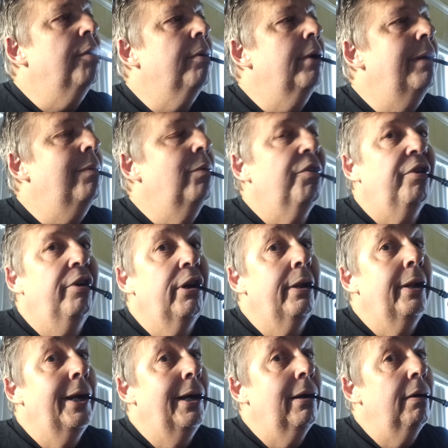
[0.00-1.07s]
it was
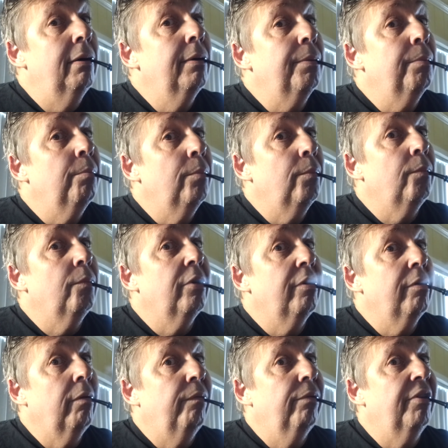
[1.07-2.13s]
good there
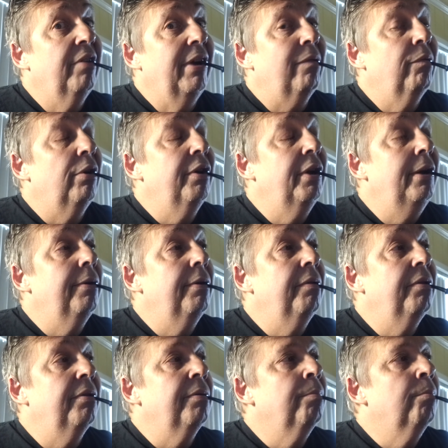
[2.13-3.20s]
for several years.